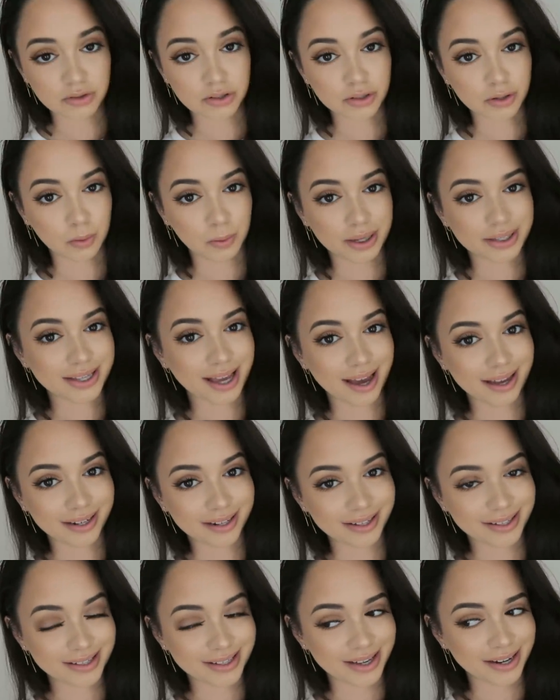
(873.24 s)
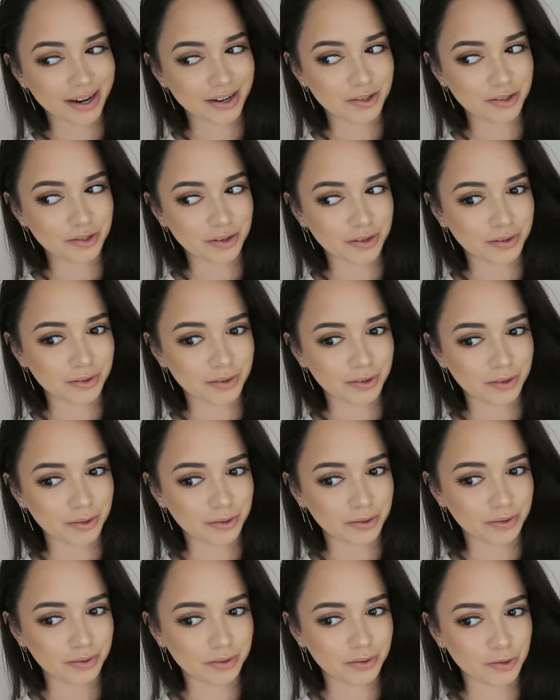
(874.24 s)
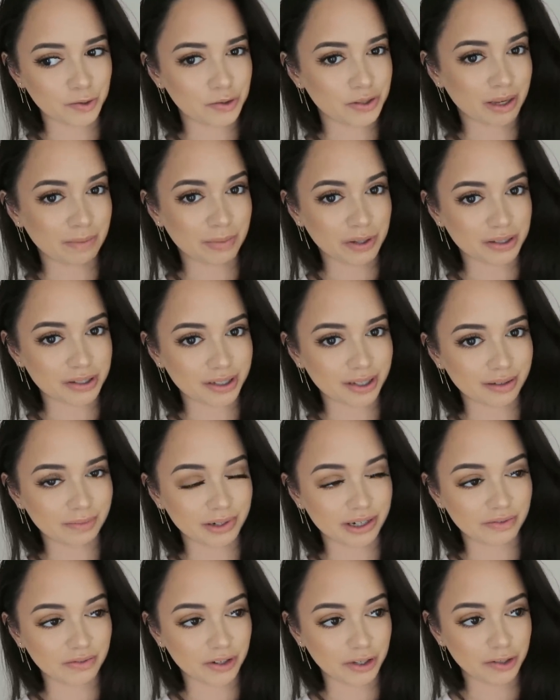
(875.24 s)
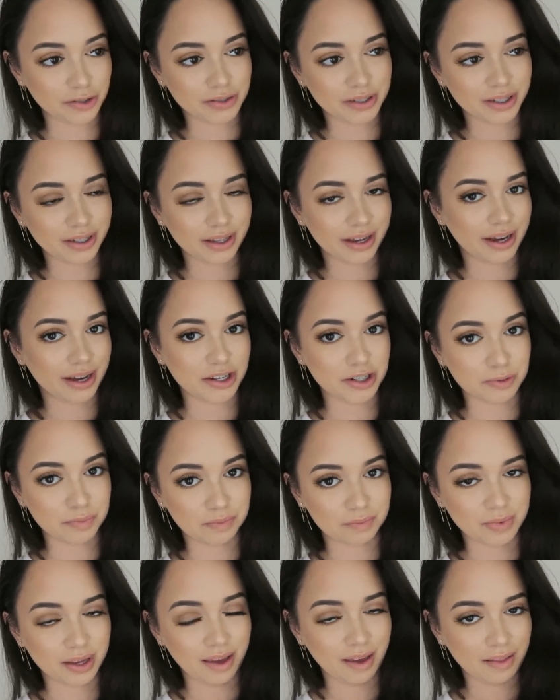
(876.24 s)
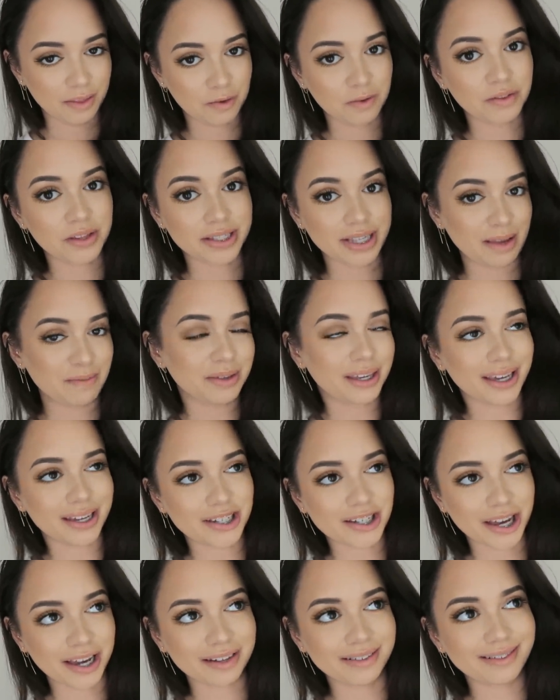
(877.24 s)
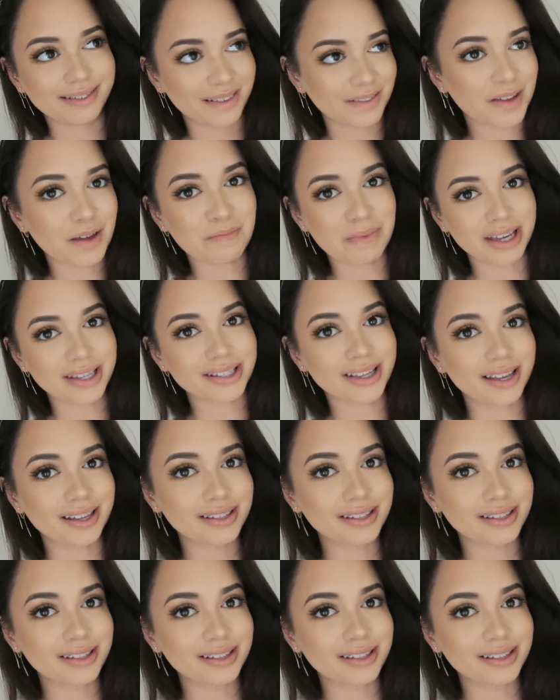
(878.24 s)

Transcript: I've just always had his and I don't know whose I'm using whenever I use it. Like, they're all the same keychain, if that makes